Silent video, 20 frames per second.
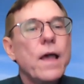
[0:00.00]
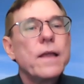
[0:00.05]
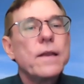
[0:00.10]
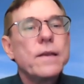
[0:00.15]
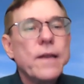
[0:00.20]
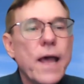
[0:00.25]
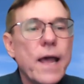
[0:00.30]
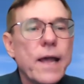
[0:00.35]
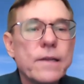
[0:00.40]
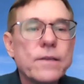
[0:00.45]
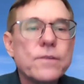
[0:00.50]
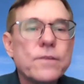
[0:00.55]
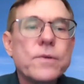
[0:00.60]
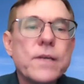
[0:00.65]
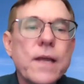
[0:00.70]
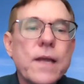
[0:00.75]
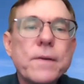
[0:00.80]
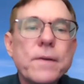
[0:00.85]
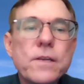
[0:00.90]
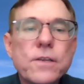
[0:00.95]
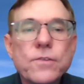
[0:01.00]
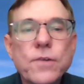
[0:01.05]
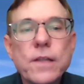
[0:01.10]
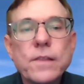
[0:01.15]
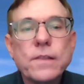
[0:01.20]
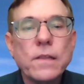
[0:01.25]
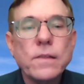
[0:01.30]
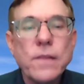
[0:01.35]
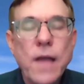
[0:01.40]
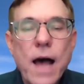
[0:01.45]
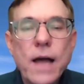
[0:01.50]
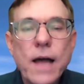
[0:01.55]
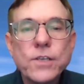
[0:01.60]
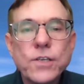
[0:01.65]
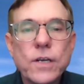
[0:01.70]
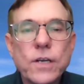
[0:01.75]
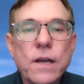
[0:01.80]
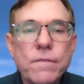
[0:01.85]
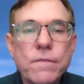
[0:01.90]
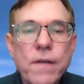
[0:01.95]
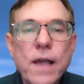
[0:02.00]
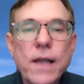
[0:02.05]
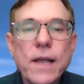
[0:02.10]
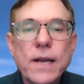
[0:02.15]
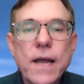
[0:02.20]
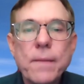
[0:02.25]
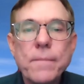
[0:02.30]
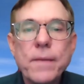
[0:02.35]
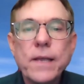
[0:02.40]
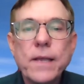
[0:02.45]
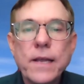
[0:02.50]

Next, we demonstrate the logic of economic